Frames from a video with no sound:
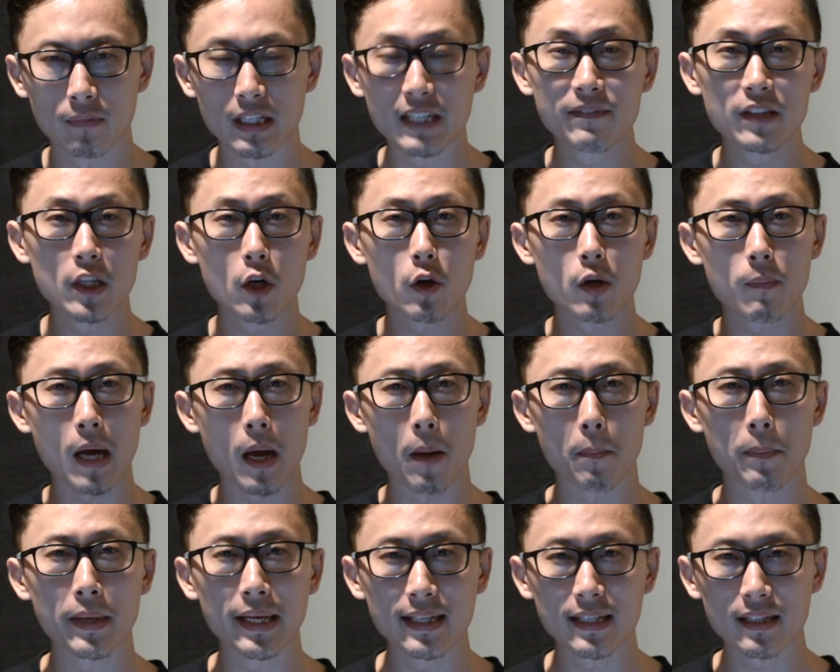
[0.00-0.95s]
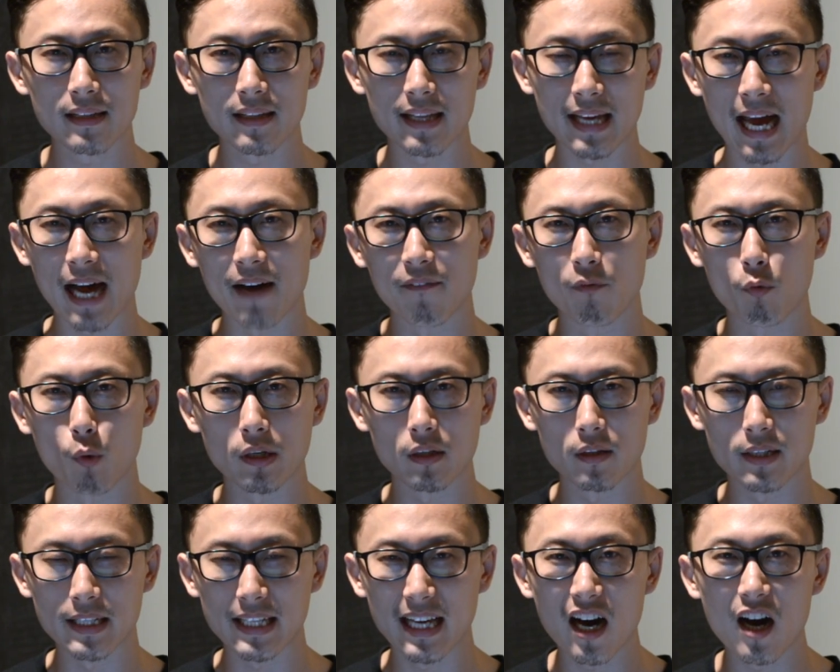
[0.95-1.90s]
Even though in my opinion, they have one
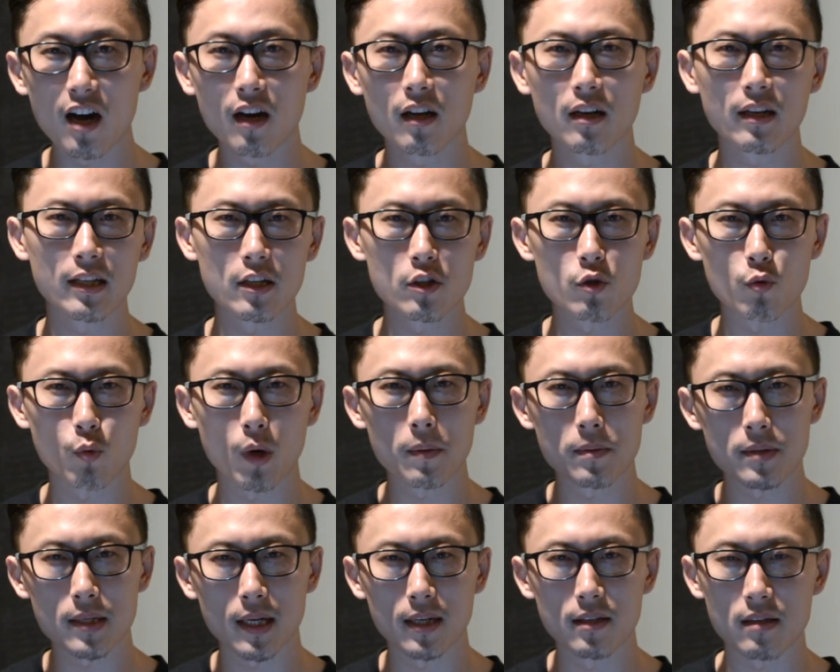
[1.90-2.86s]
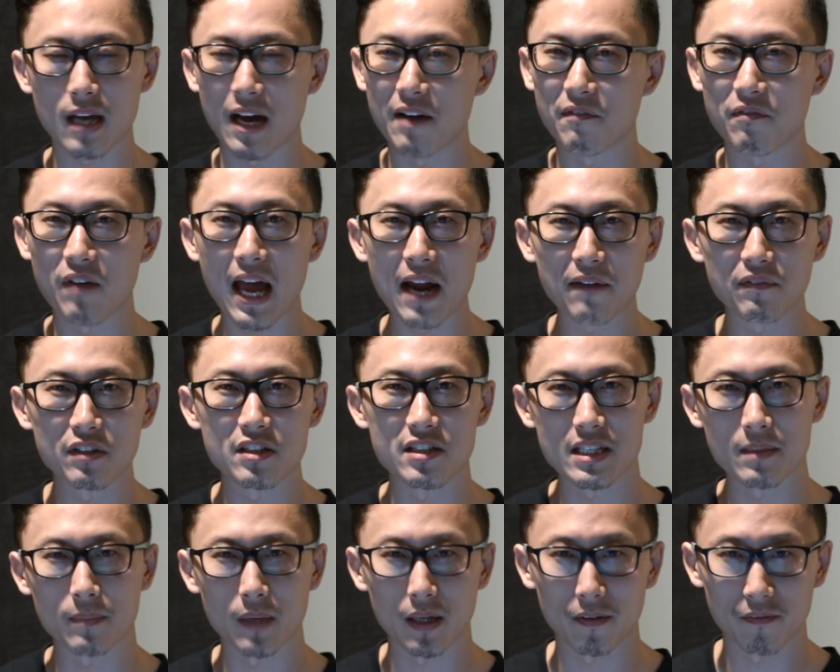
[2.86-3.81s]
of the ugliest websites I've ever
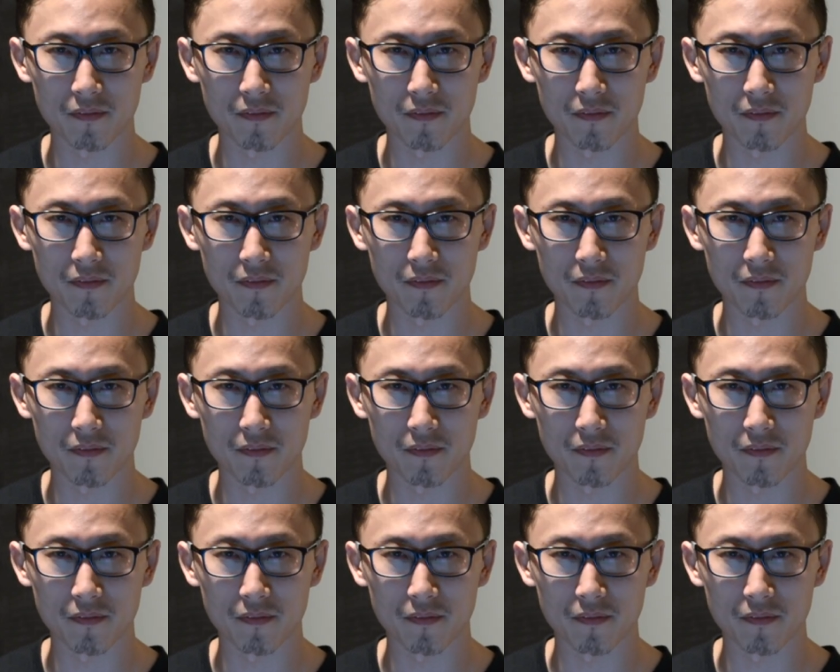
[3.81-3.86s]
seen in my